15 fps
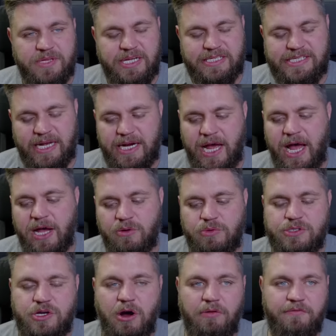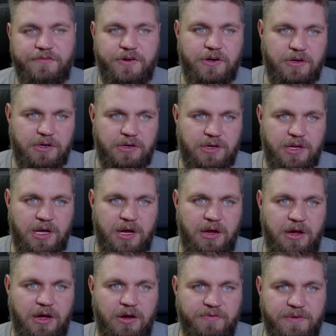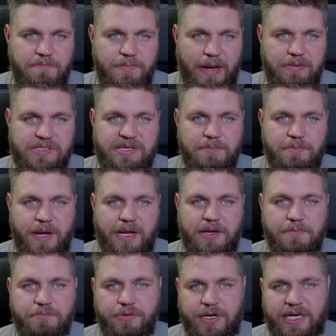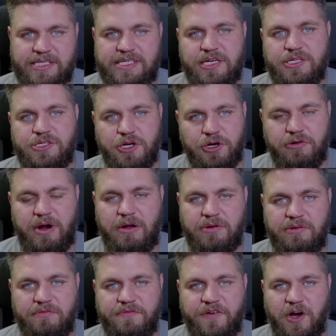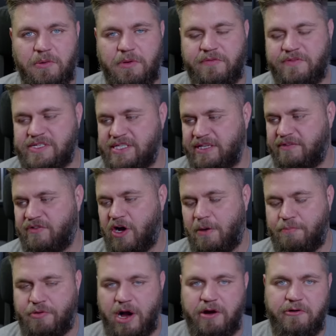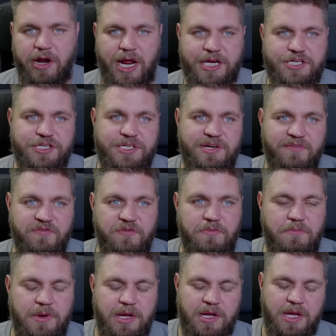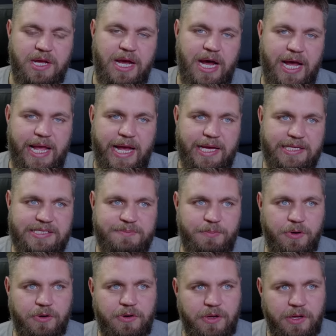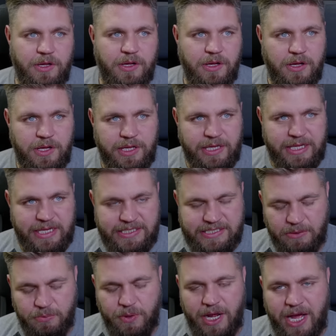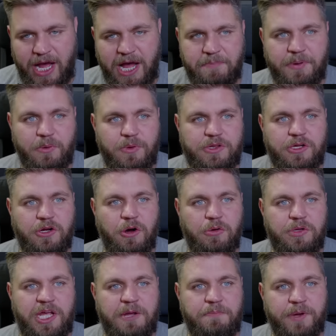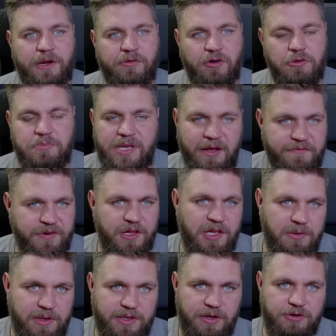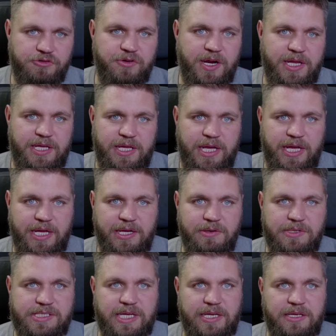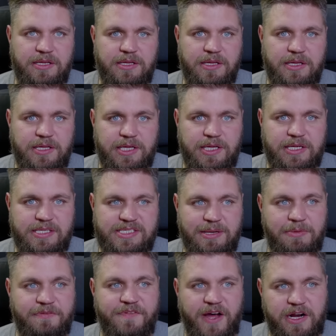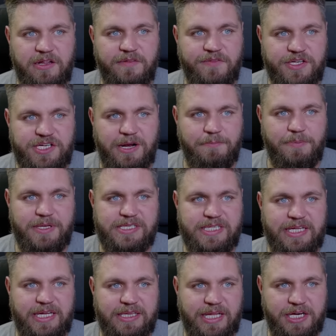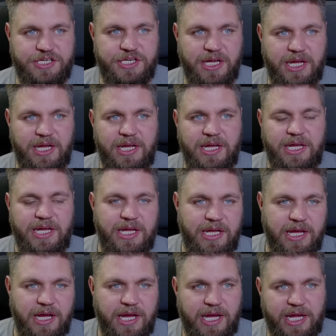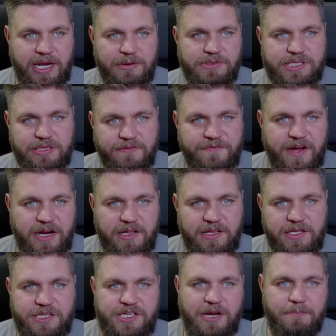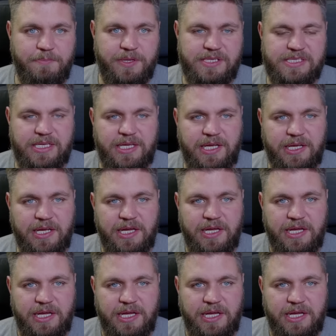Ten Hag was confident of him bouncing back and predicted a turnaround in form. Obviously, they've got a prior relationship from Ajax, but he said, "We are happy with the goalkeeping group, definitely with Andre. He was in the semi-final of the Champions League last year, and he was in the final of the Champions League.